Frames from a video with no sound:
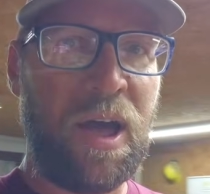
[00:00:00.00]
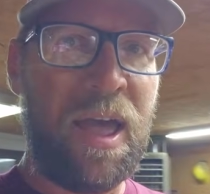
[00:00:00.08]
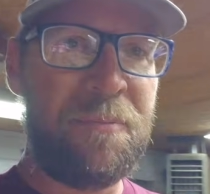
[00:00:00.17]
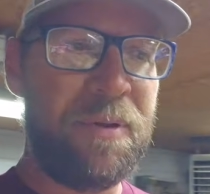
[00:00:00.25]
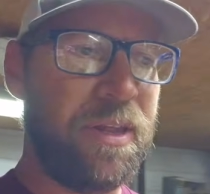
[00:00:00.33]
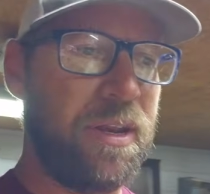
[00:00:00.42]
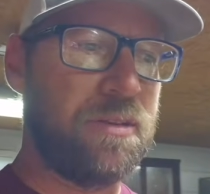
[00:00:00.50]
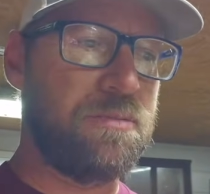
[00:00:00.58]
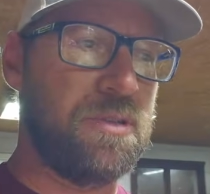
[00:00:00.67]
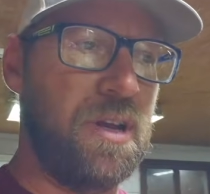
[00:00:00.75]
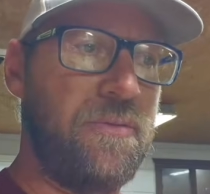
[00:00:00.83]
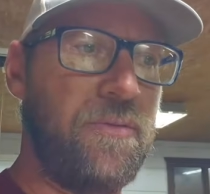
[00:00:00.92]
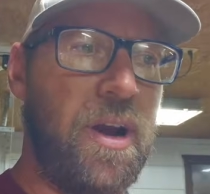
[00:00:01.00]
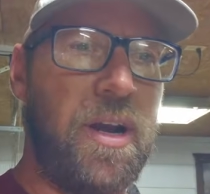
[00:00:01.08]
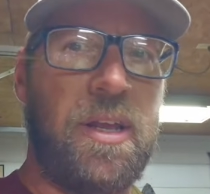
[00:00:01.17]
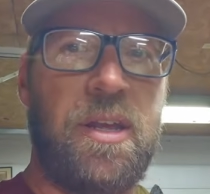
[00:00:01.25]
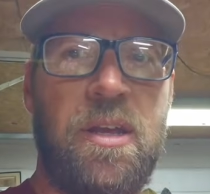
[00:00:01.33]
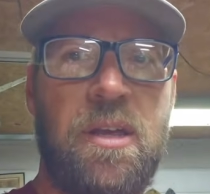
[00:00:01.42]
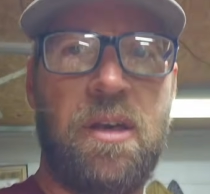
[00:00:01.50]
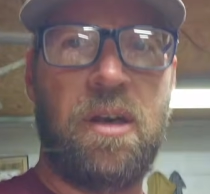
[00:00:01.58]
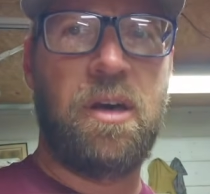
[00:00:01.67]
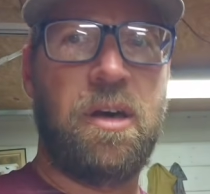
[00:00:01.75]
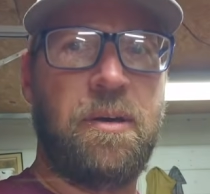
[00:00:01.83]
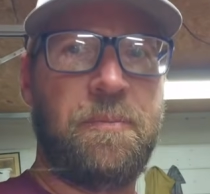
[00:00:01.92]
have been getting some stuff ready
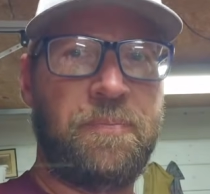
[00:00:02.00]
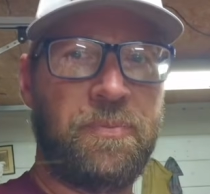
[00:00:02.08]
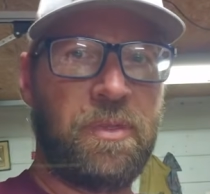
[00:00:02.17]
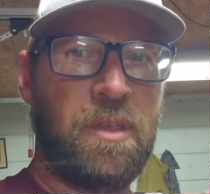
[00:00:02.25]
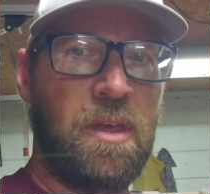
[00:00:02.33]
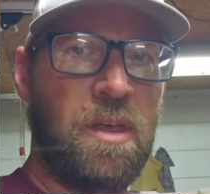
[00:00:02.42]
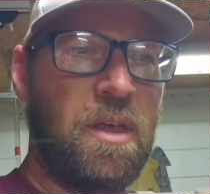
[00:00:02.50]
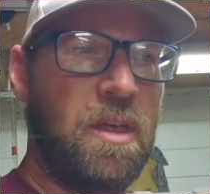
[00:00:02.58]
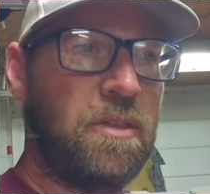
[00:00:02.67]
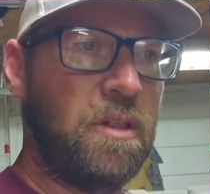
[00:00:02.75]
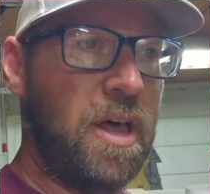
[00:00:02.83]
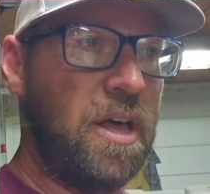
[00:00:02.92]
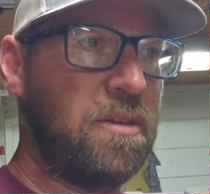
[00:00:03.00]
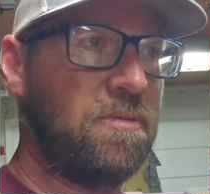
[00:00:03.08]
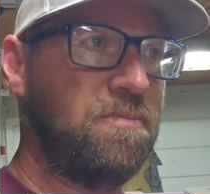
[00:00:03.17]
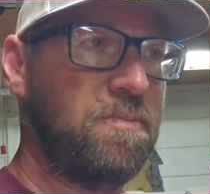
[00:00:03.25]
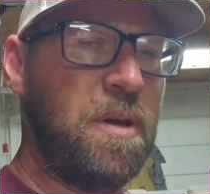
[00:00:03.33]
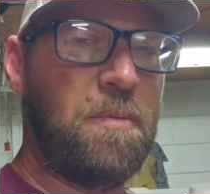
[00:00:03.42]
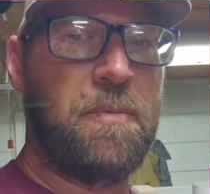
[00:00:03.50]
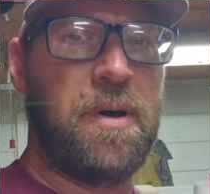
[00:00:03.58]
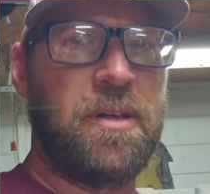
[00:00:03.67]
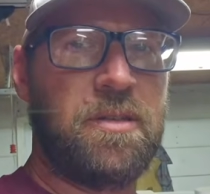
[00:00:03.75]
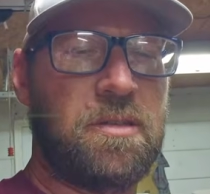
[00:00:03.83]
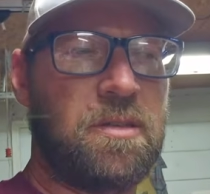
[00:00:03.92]
the last couple
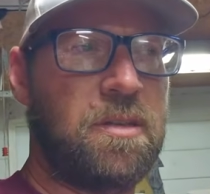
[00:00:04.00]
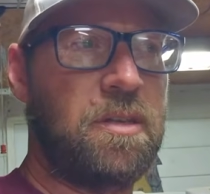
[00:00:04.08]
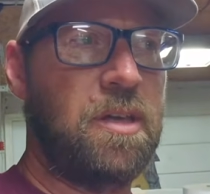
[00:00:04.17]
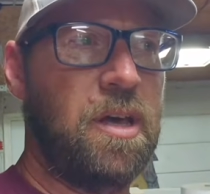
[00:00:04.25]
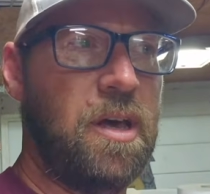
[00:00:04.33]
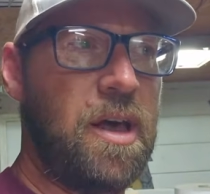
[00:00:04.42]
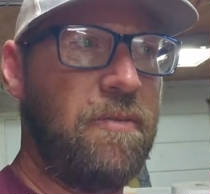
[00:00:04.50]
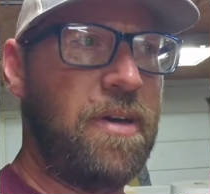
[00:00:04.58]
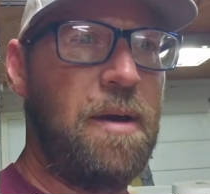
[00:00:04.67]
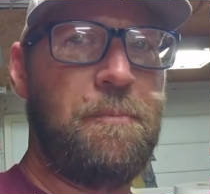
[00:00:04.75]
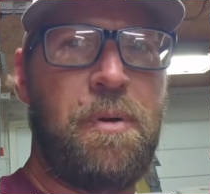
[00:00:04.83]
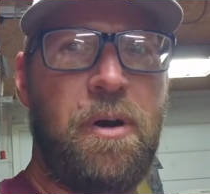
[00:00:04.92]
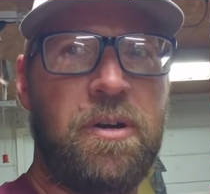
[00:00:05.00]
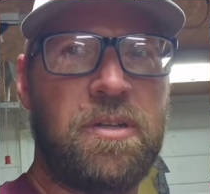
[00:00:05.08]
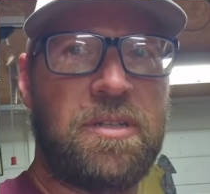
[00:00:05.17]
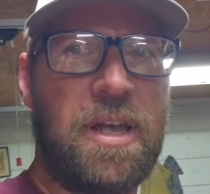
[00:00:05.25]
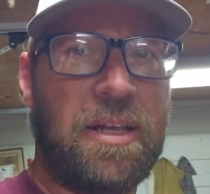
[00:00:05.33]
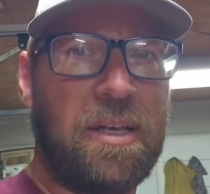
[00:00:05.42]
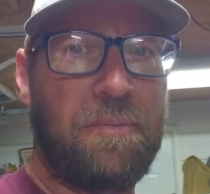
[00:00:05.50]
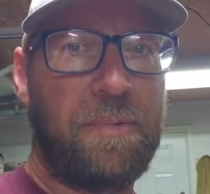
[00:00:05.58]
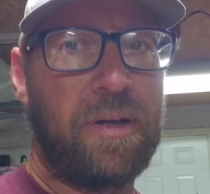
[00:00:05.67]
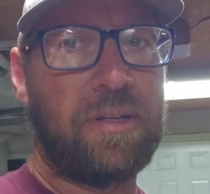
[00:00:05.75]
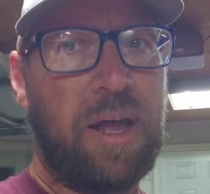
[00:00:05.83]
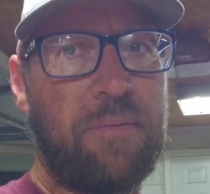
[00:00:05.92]
months. I've got parts stacked up
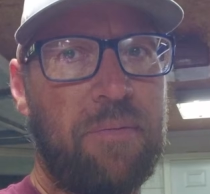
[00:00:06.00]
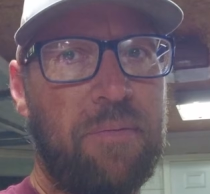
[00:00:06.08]
on top of my